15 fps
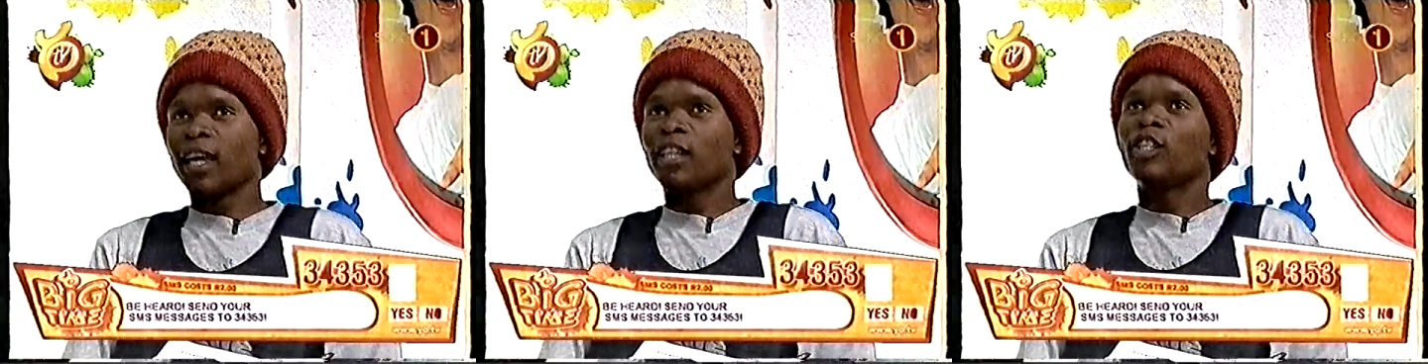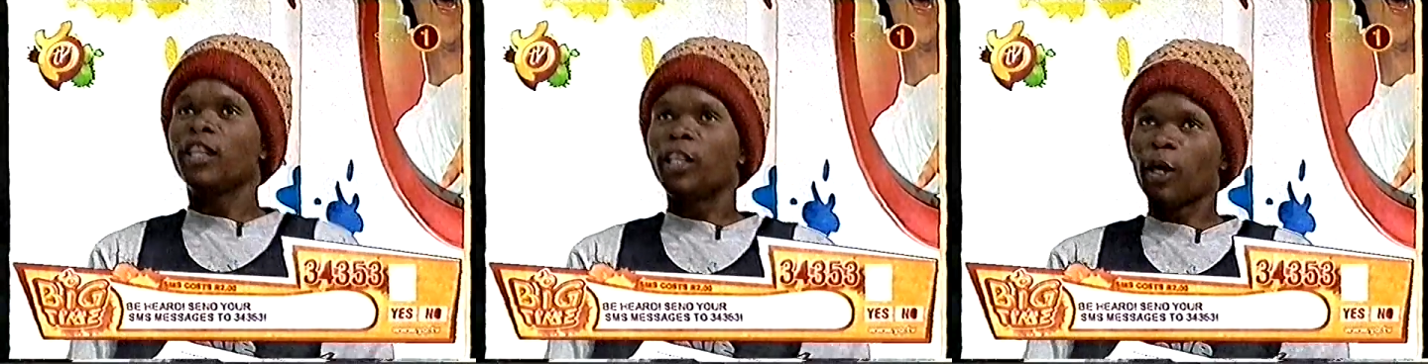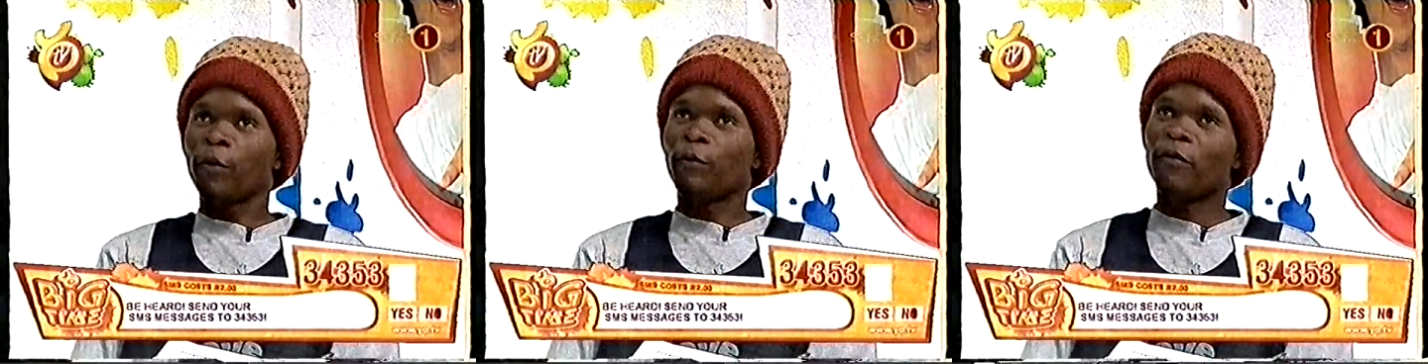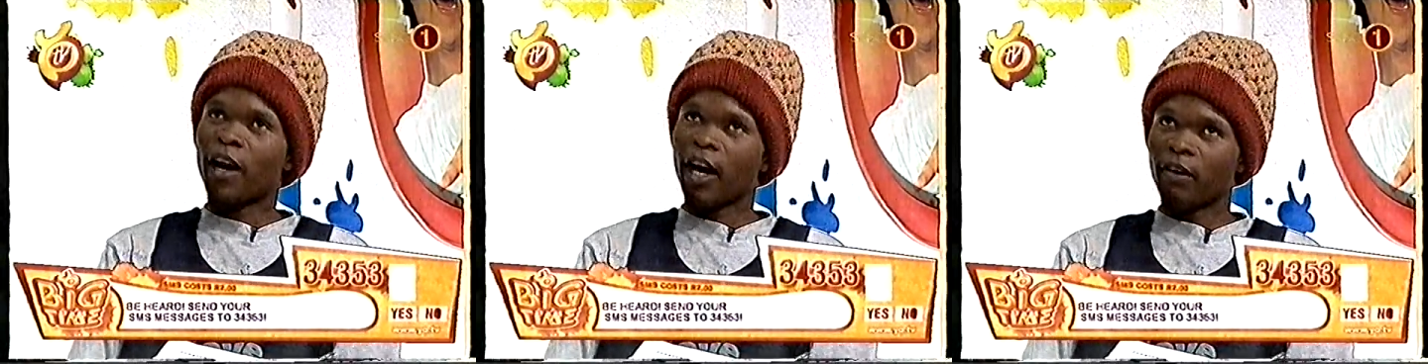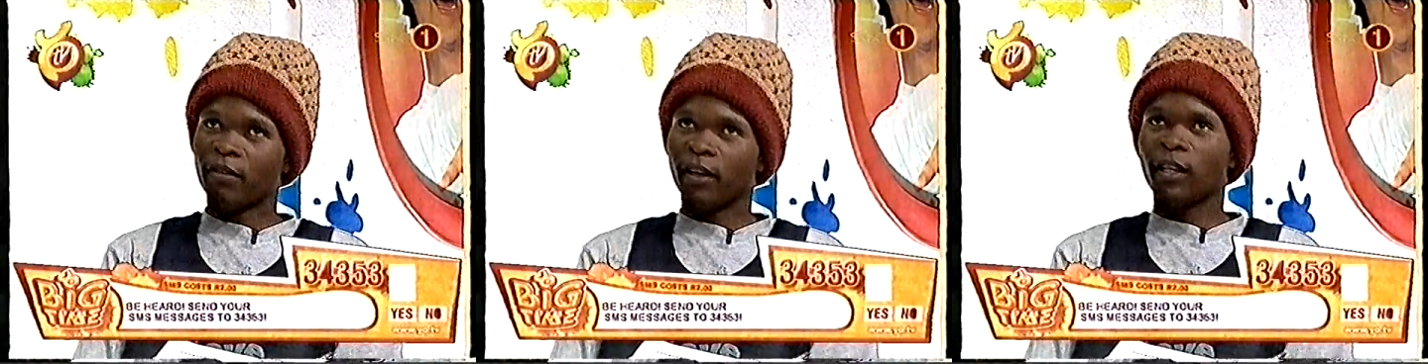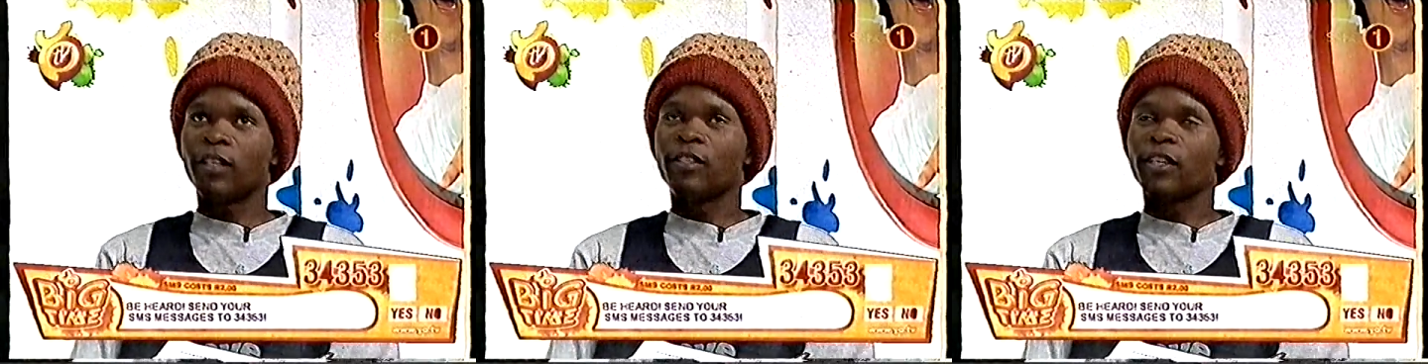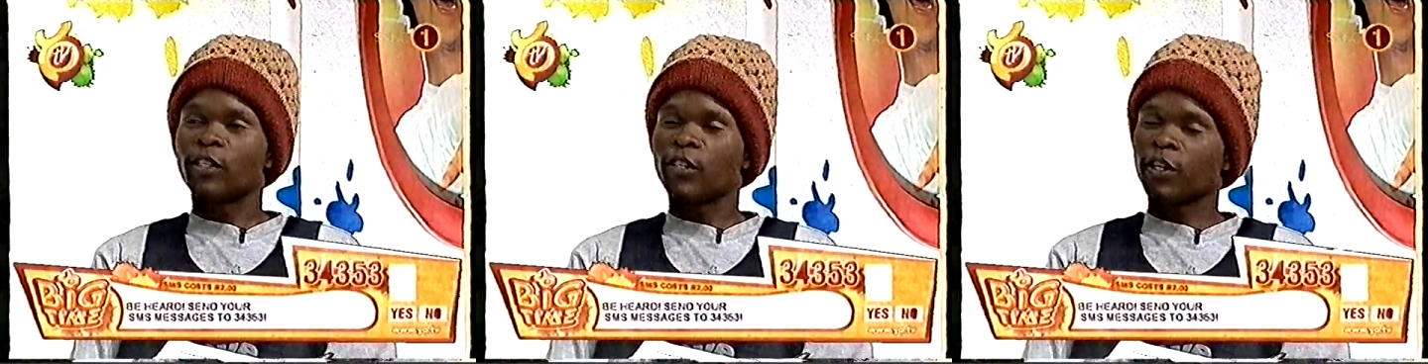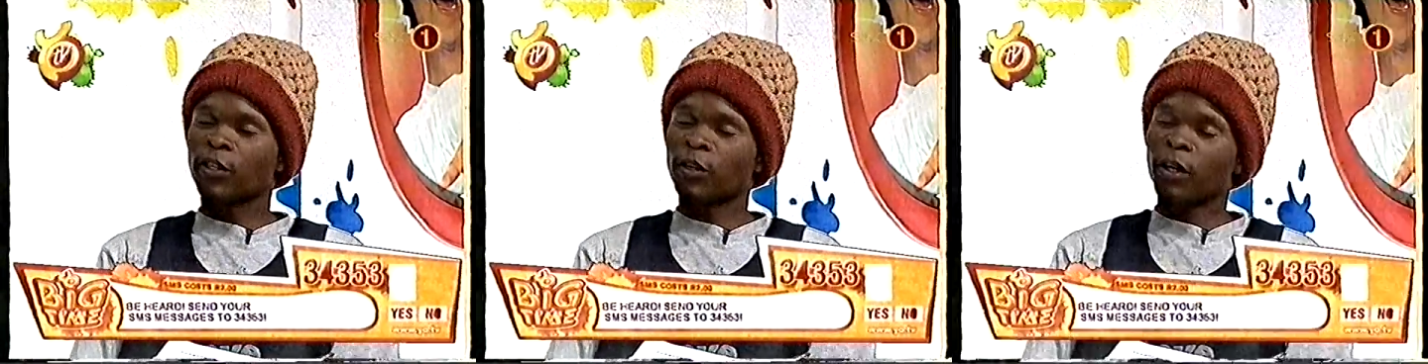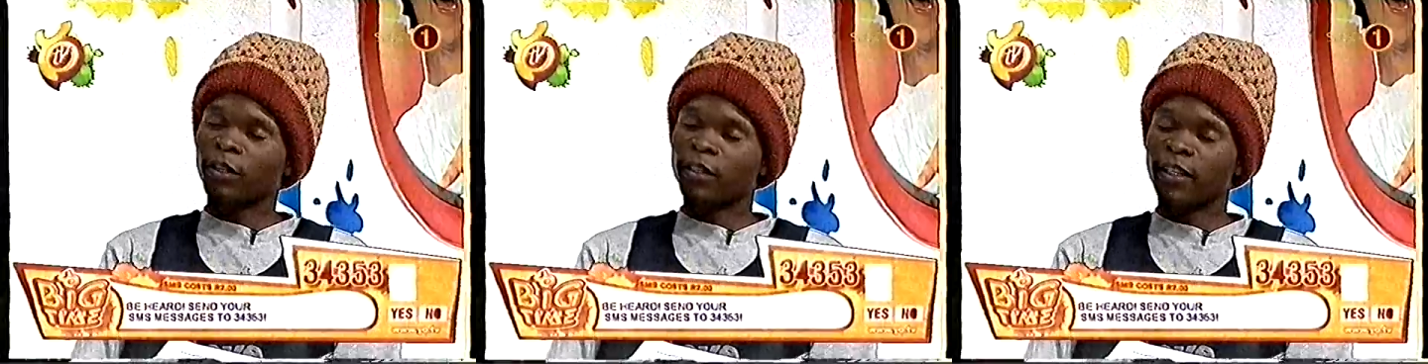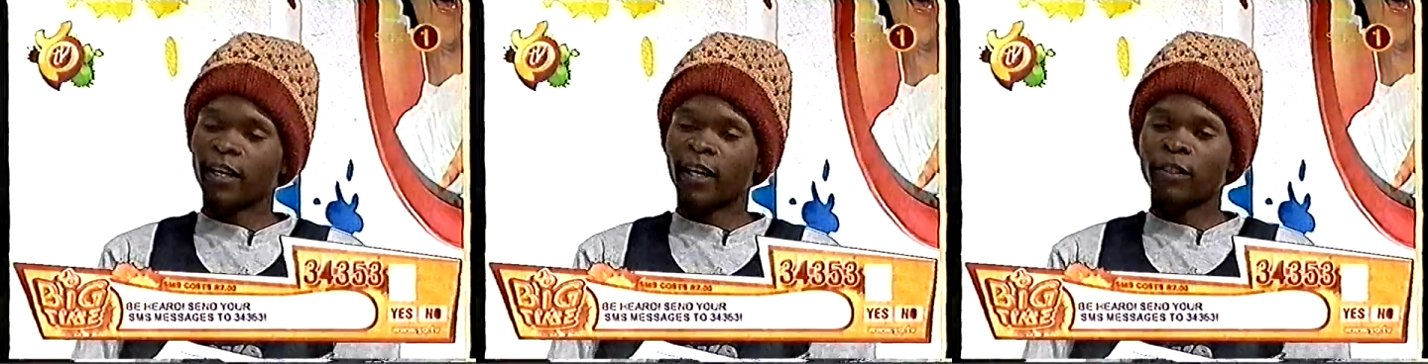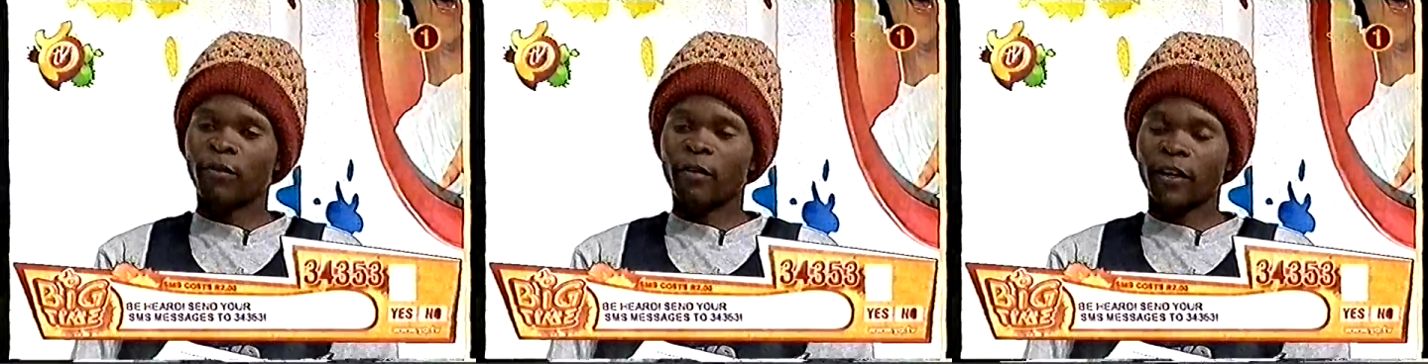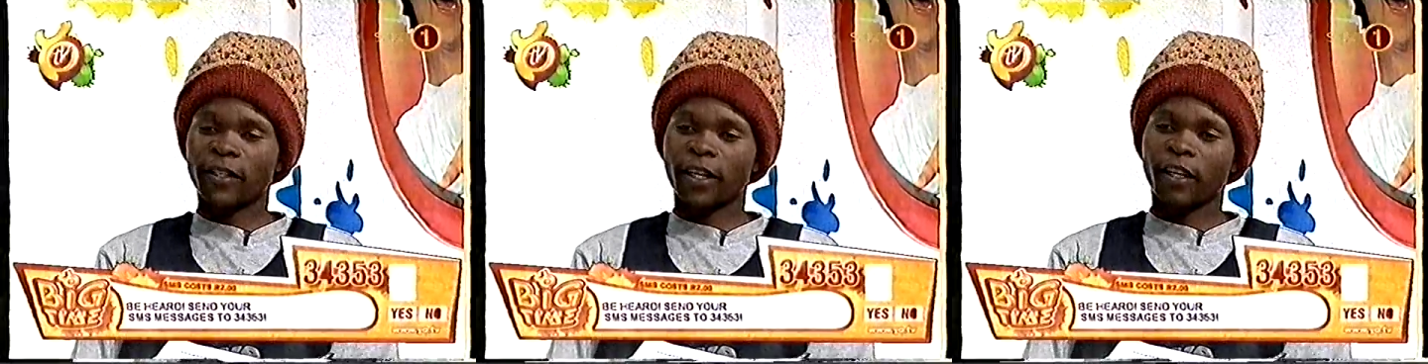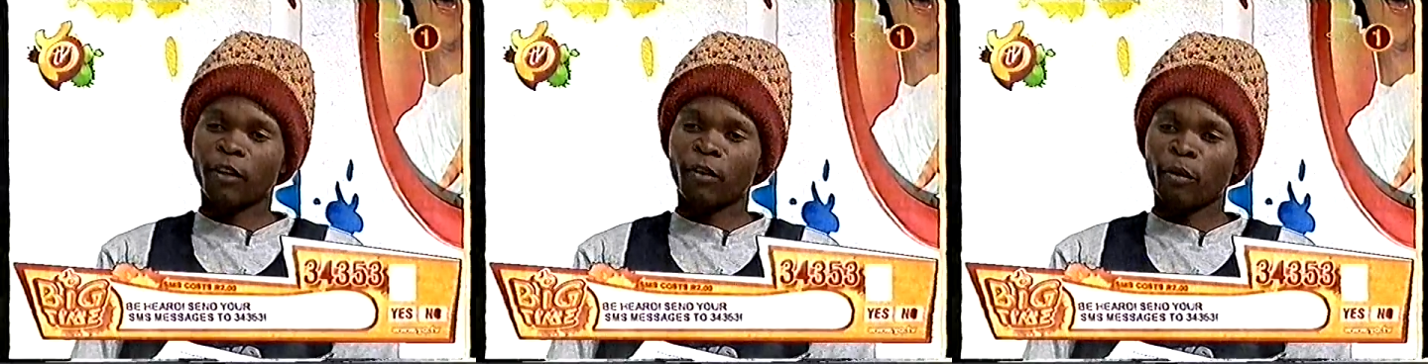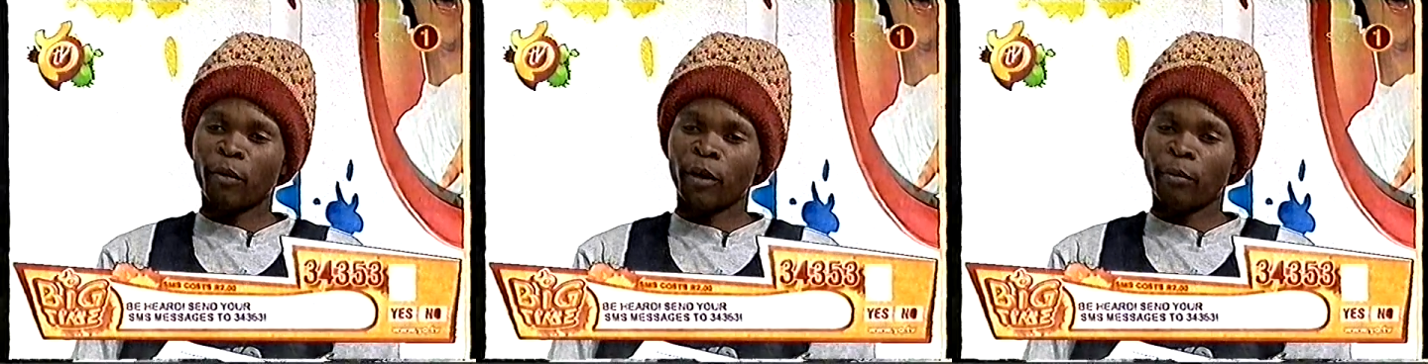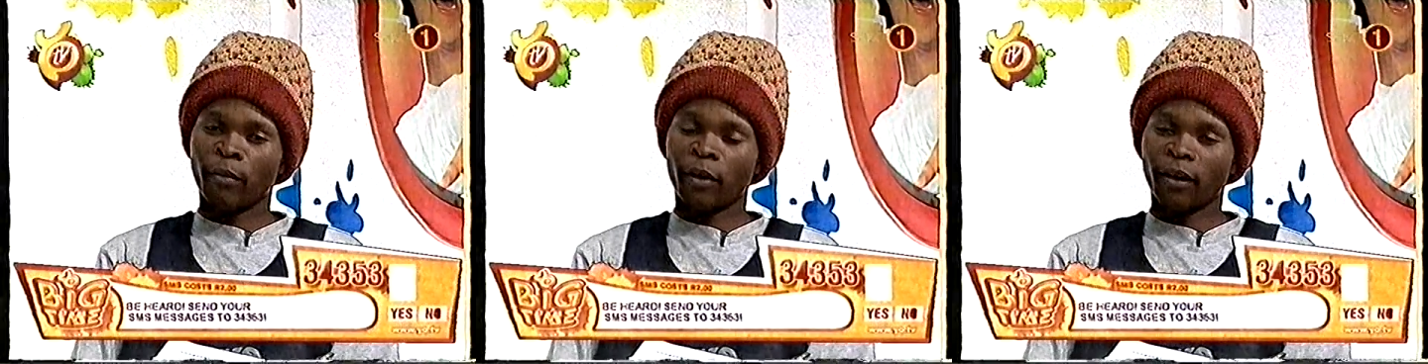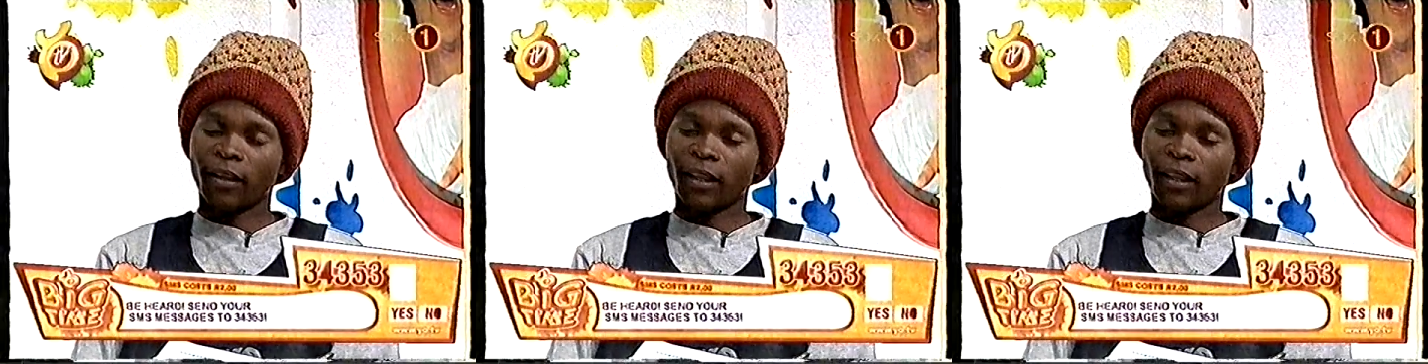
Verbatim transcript: actually you know, five and six years old, as far as I can remember.